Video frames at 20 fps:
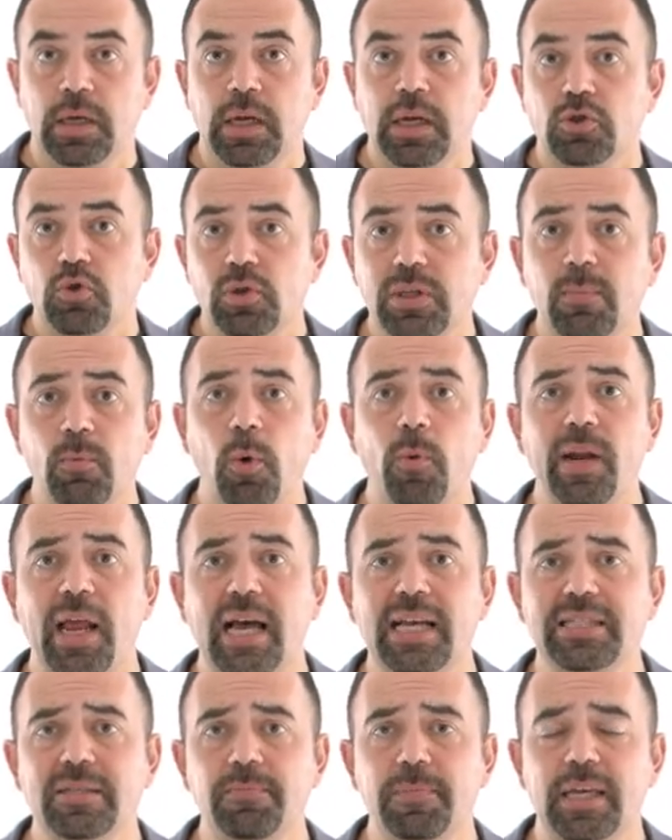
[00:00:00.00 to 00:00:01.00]
So someone will
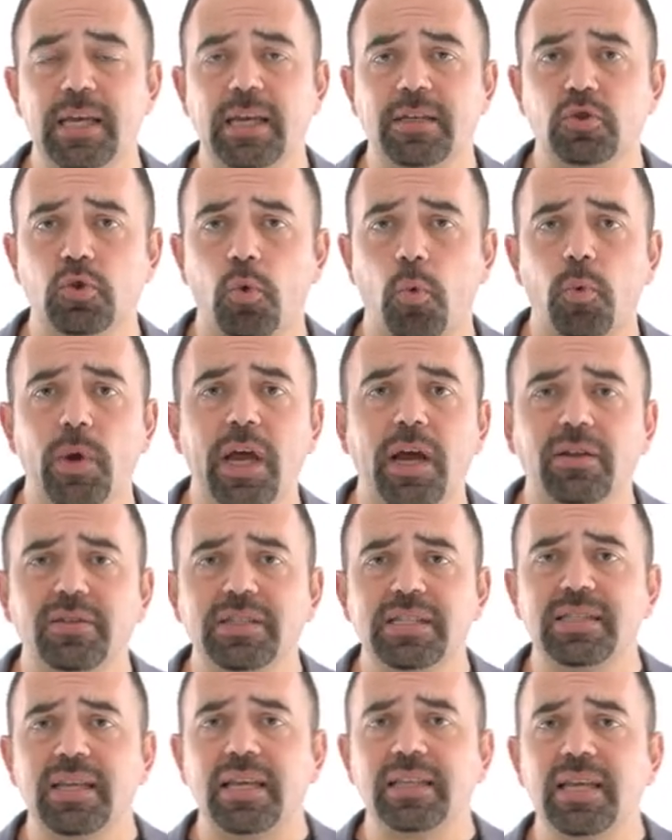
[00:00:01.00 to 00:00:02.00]
ask me, yeah, so we are
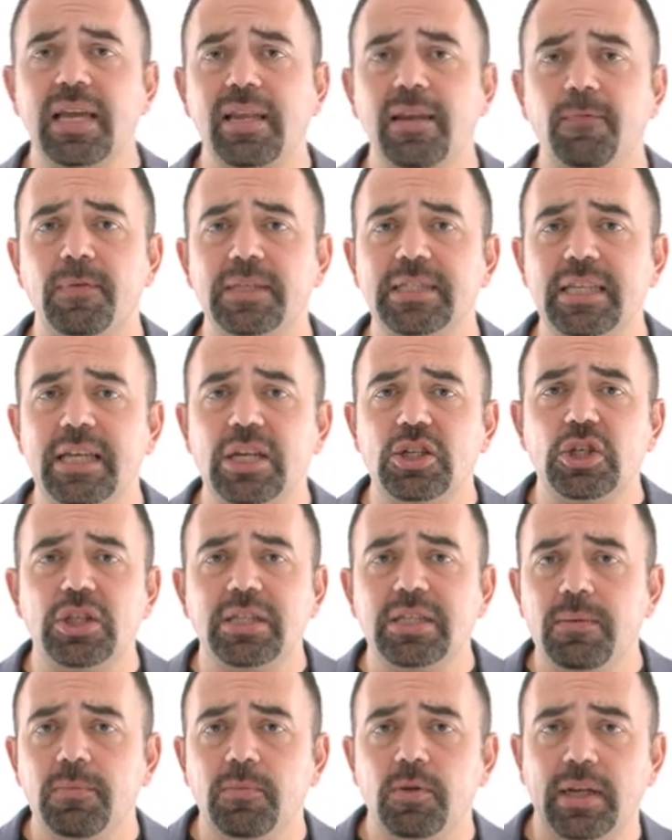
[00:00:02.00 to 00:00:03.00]
deciding an investigation
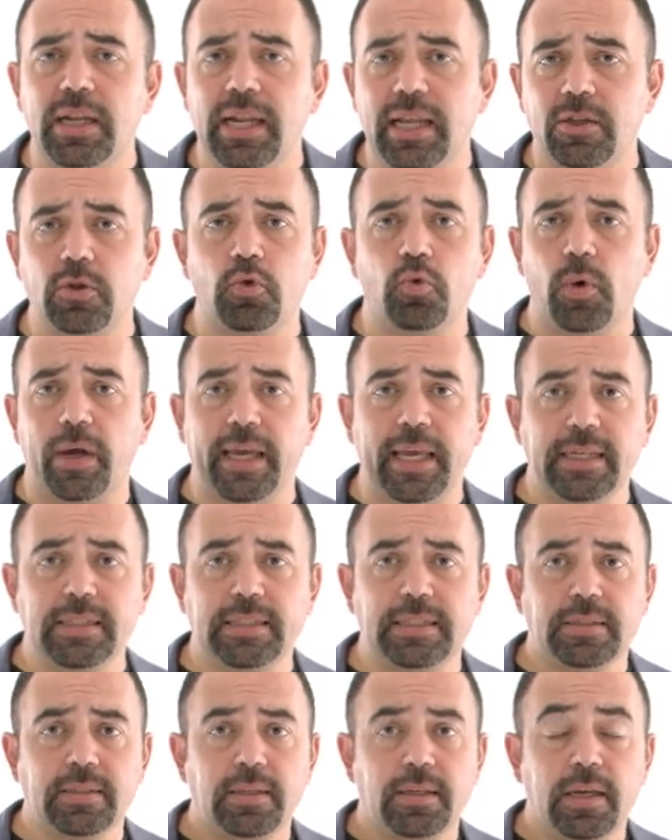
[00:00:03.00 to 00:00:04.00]
team related to a
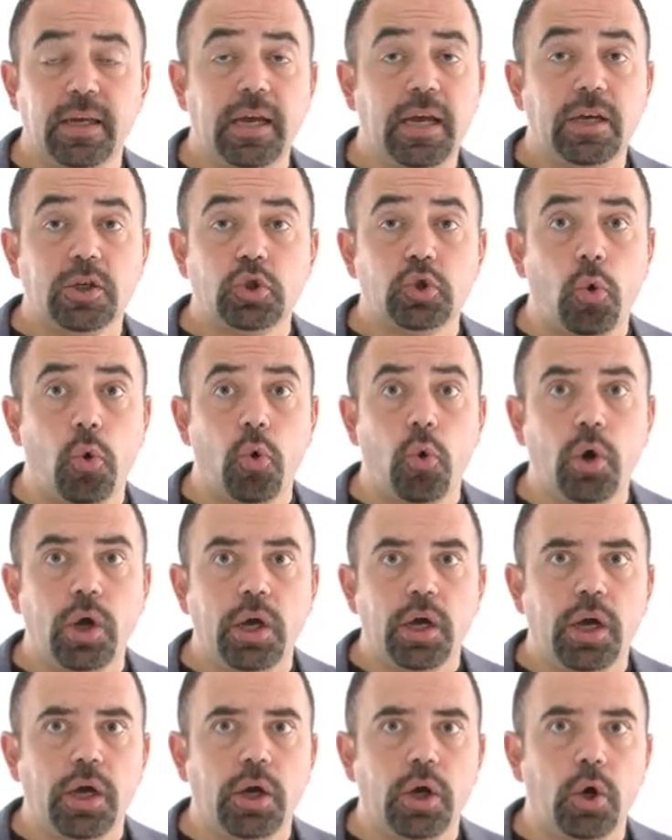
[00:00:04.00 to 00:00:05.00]
case. So
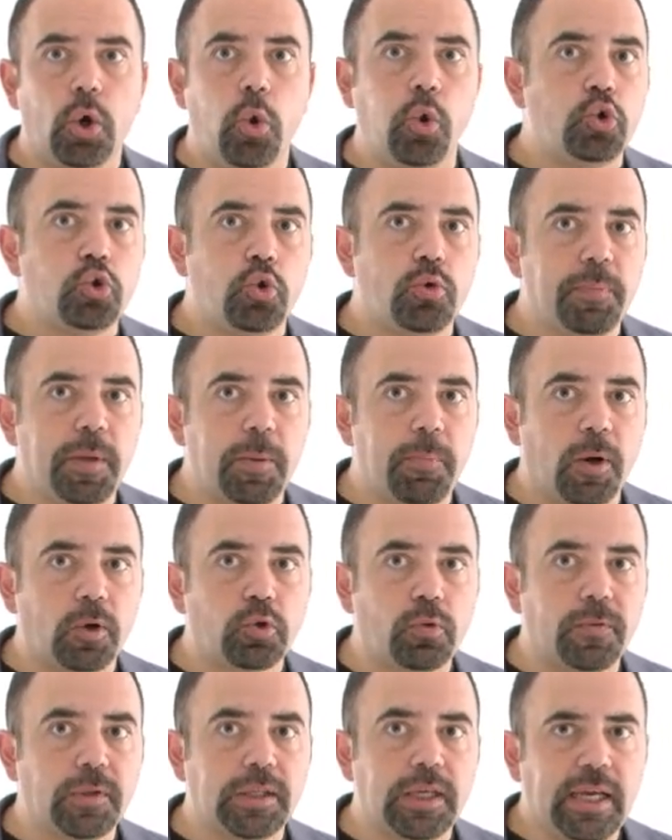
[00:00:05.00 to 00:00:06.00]
who should be
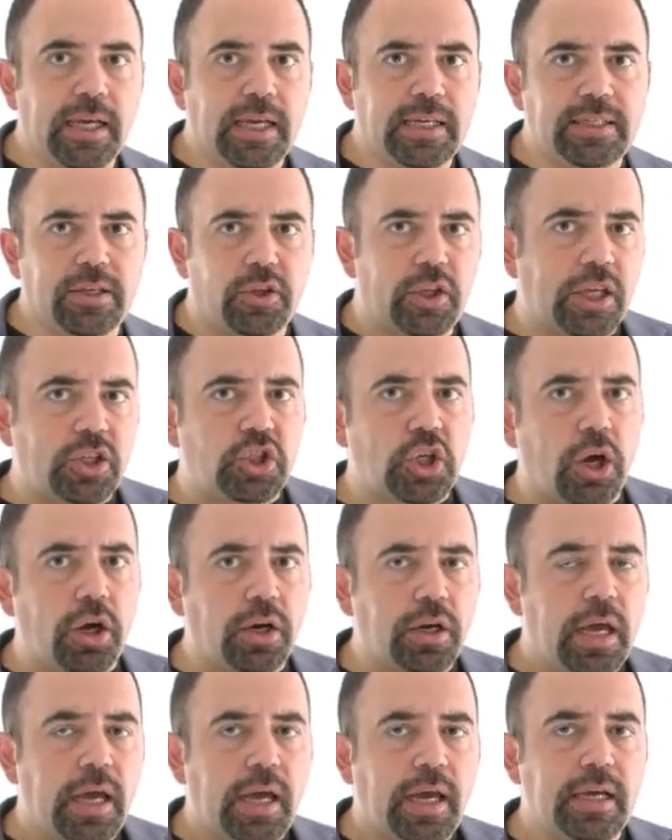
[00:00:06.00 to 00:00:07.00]
part of it? Is it
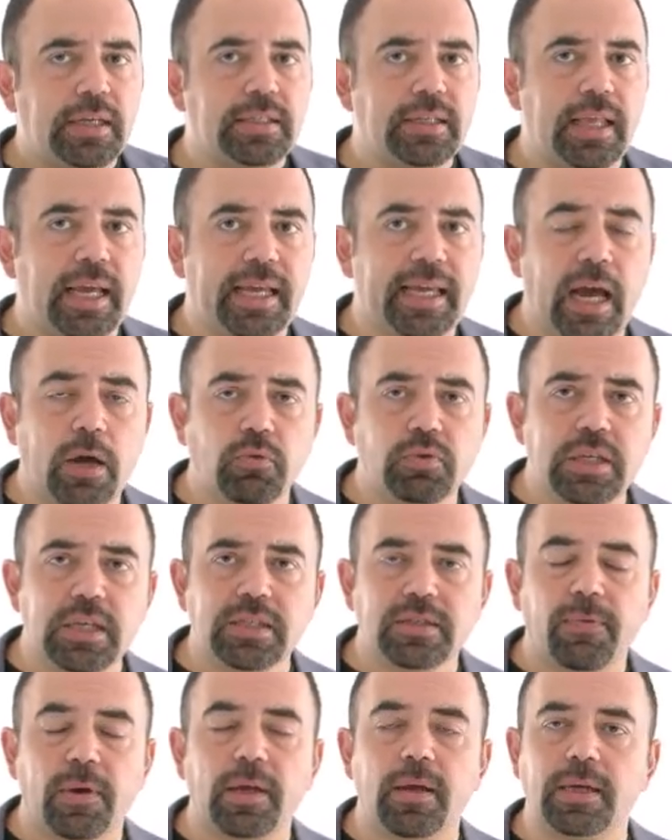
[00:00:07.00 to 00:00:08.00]
HR? Is it accounting?
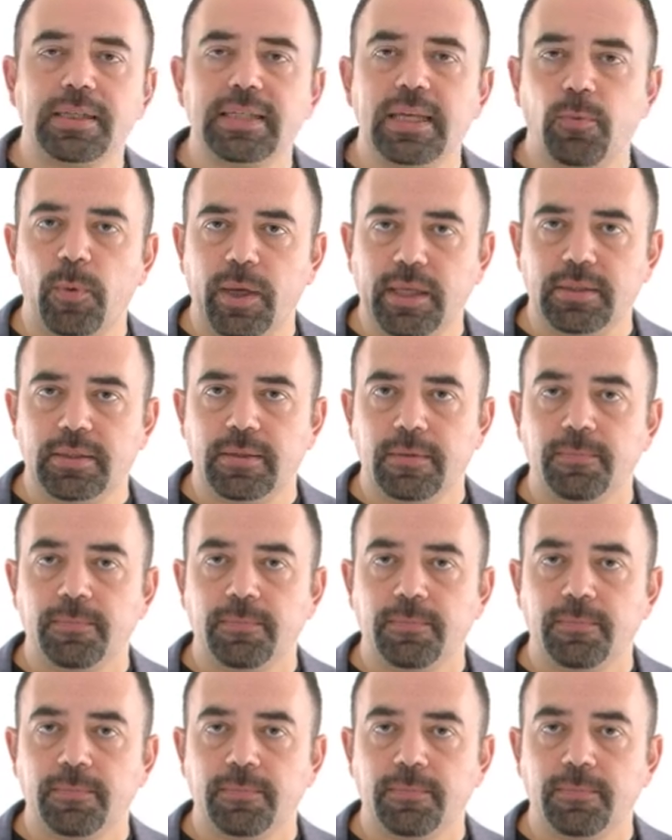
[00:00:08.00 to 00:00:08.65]
I say, wait,